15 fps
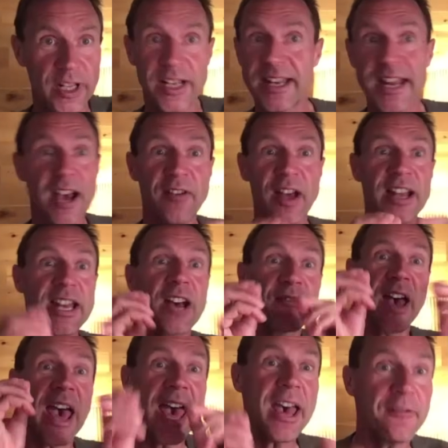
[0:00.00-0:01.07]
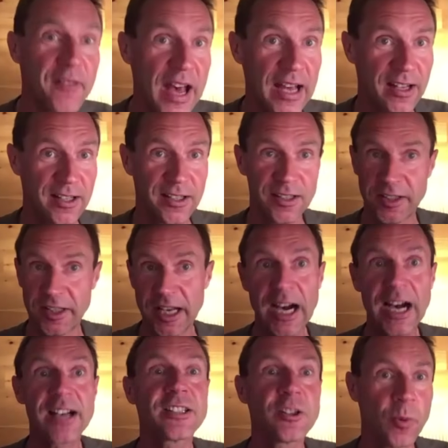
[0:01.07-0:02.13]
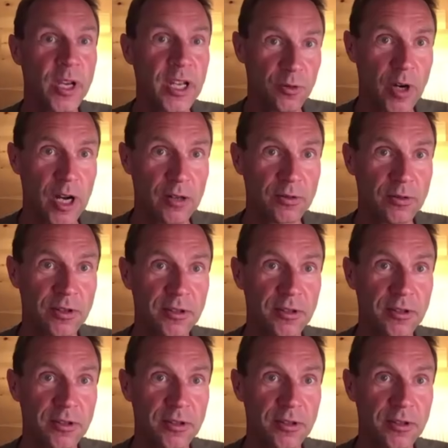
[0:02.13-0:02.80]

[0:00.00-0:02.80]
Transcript: Never, never, ever the other way around.